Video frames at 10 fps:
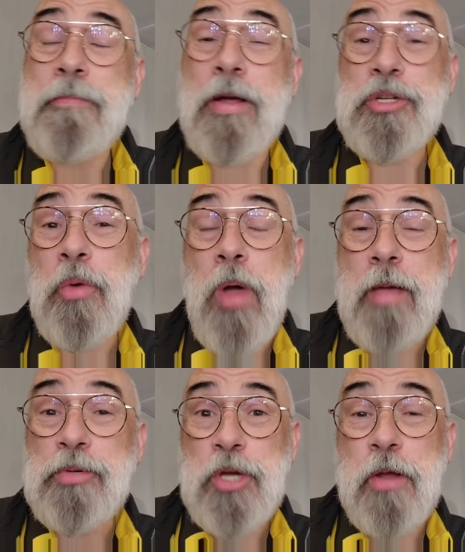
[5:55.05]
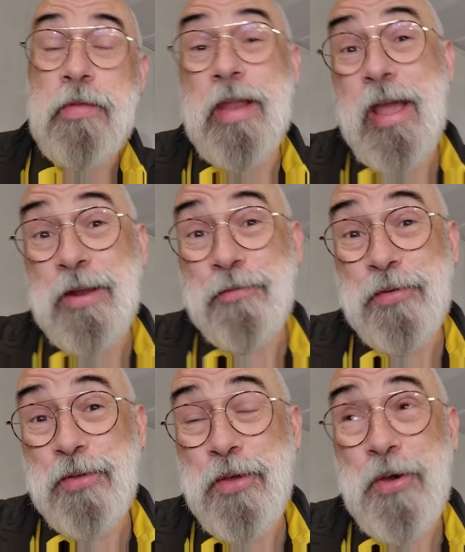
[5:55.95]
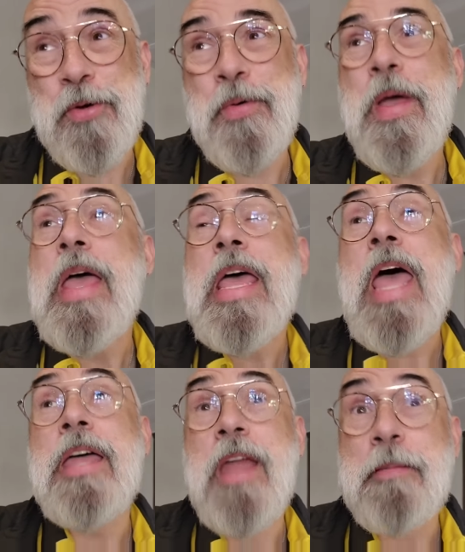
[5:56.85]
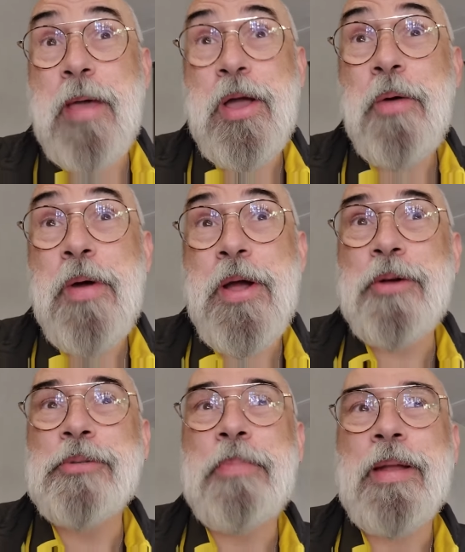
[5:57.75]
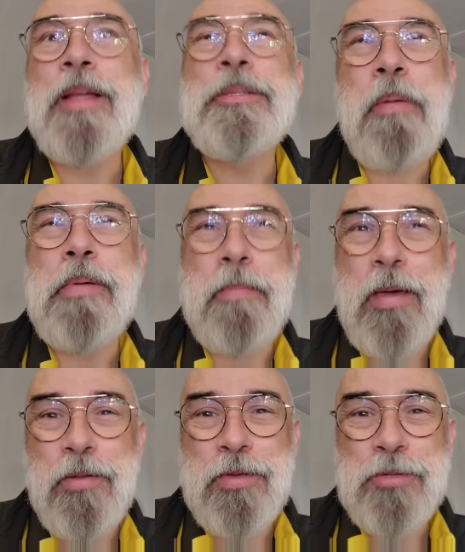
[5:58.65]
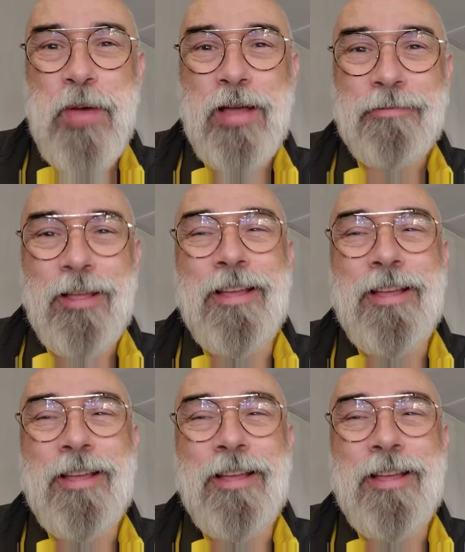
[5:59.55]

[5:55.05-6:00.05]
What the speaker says: I'm not sure why I'm sharing the negative with you and not my coworkers, but it's probably better this way.